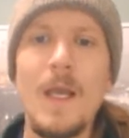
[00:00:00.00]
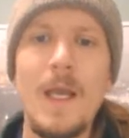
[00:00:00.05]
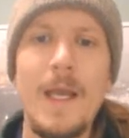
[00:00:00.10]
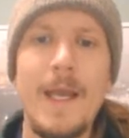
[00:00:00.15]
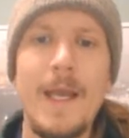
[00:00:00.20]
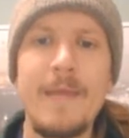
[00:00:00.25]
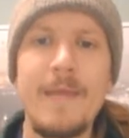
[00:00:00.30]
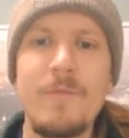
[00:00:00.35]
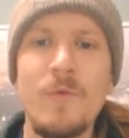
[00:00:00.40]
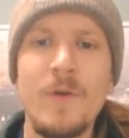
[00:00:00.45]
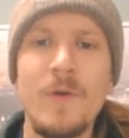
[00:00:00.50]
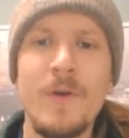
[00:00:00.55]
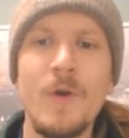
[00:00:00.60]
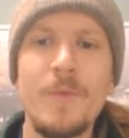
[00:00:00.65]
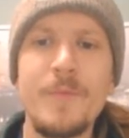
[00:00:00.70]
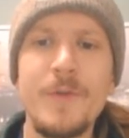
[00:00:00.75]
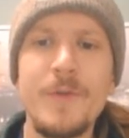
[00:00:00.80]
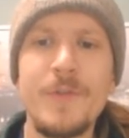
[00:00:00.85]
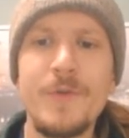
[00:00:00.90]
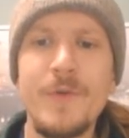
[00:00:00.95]
Hey everyone, hope
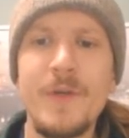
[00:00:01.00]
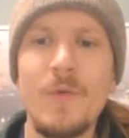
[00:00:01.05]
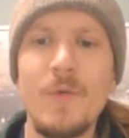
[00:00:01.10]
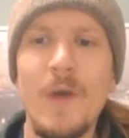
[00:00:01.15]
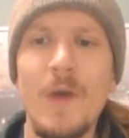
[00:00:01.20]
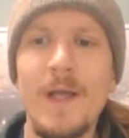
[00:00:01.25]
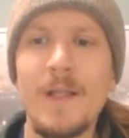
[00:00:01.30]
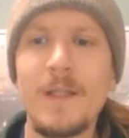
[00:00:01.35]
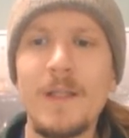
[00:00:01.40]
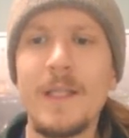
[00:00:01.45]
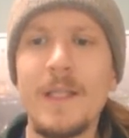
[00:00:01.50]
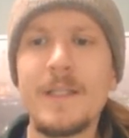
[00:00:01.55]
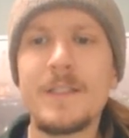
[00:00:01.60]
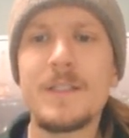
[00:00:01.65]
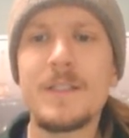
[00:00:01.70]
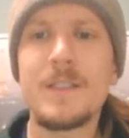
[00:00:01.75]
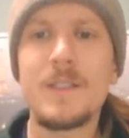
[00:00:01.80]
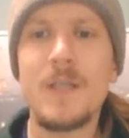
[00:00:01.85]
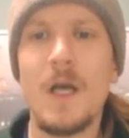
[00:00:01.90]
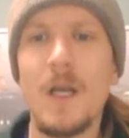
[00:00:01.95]
you're doing well.
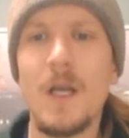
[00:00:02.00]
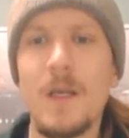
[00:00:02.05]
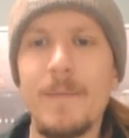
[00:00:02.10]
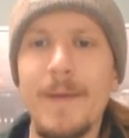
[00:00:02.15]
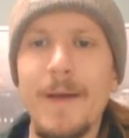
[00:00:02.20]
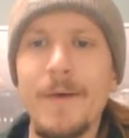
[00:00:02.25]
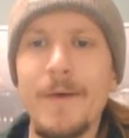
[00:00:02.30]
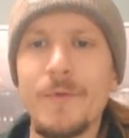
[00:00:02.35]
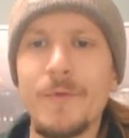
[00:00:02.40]
Let's talk about